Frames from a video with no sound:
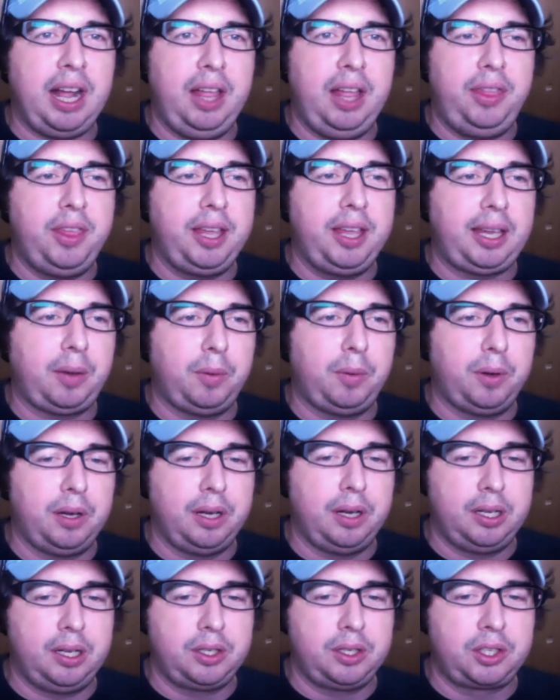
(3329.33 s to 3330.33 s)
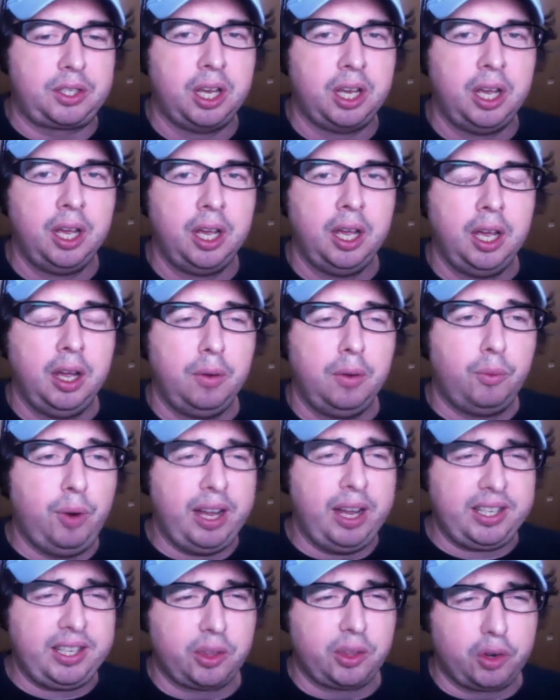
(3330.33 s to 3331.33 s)
I think it was
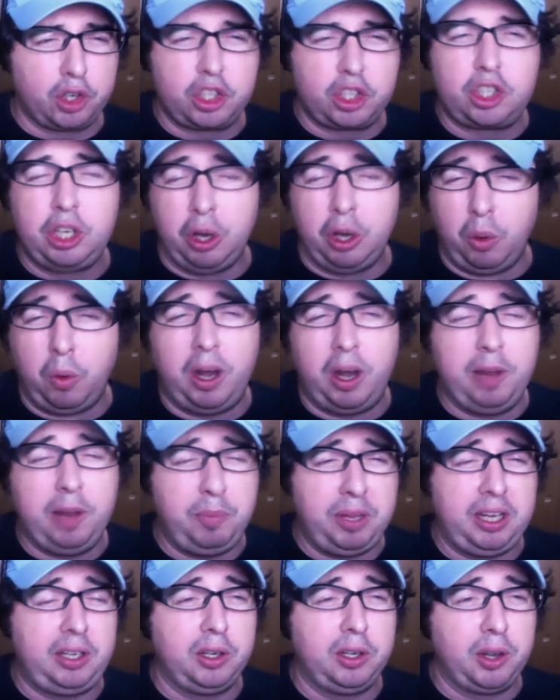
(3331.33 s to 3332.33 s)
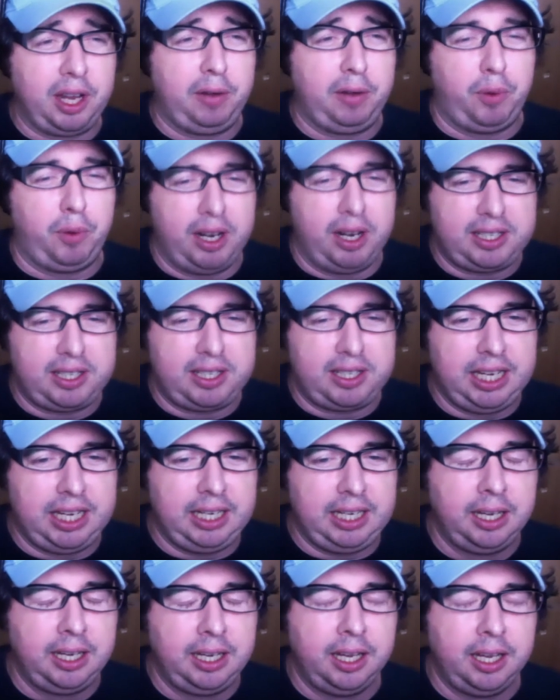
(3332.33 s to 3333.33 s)
wrestlers still want to be good at
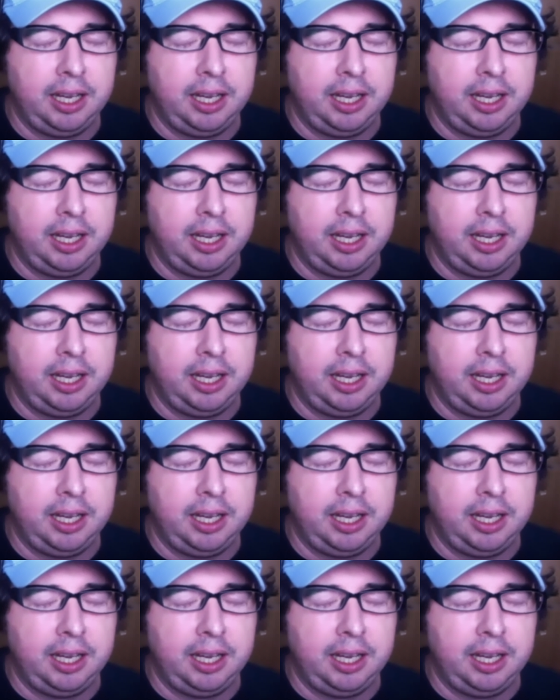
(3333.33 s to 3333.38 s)
wrestling,